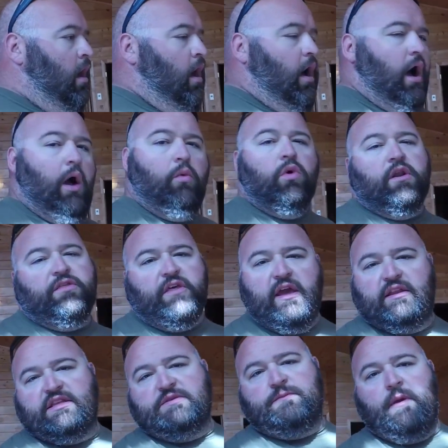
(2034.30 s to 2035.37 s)
I want to thank
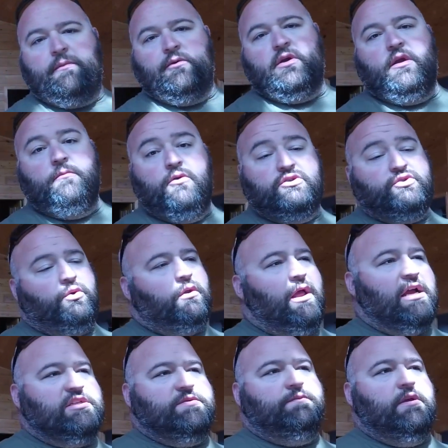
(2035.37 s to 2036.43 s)
these people here. Moosehorn
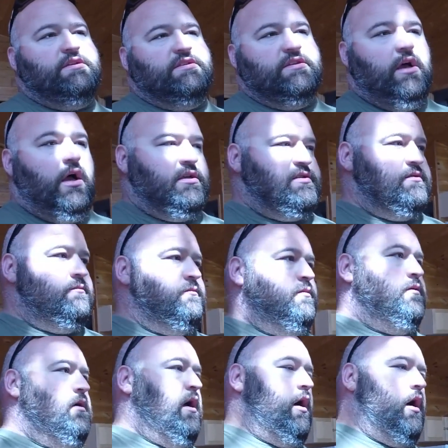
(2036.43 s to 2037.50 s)
Lodge, this place is awesome.
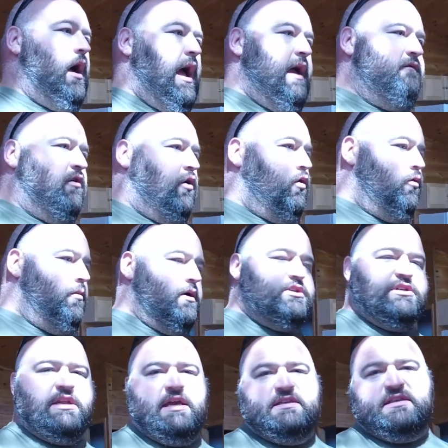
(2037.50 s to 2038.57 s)
I have a whole bunch
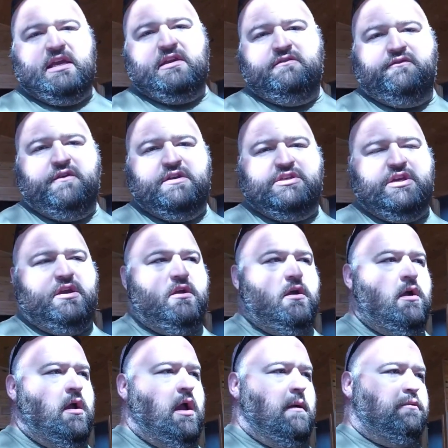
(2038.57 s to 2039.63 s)
of days I can fish
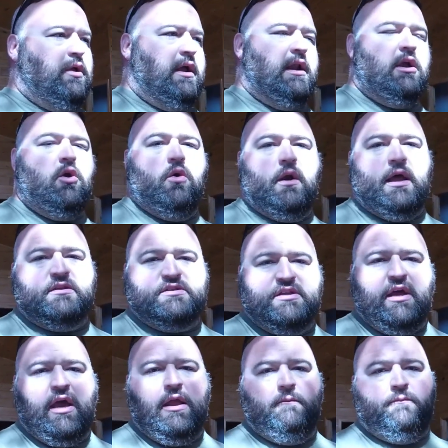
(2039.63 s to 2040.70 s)
here. I plan on going out
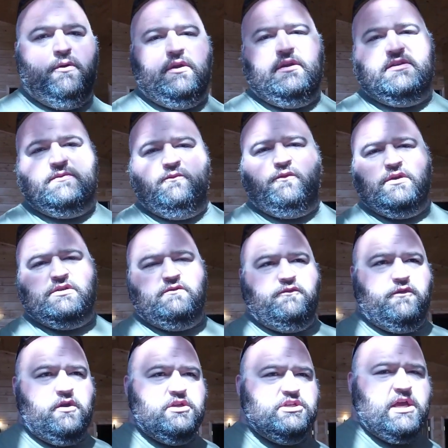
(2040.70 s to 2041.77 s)
tonight and putting some fishing
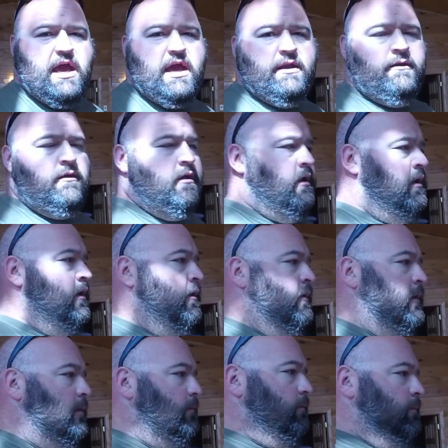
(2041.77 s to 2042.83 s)
footage on
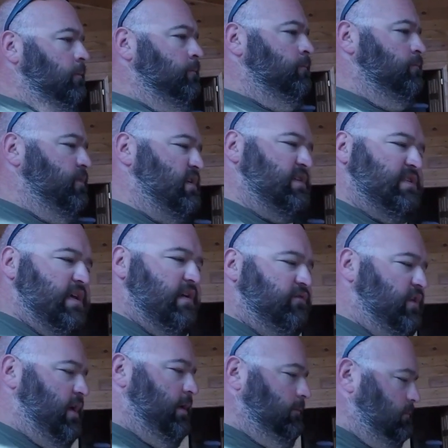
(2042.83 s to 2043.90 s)
this
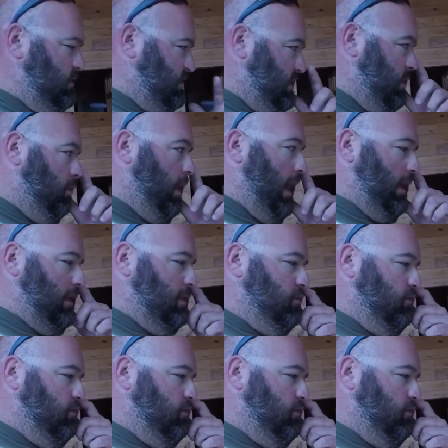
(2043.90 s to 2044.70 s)
evening and seeing what I can do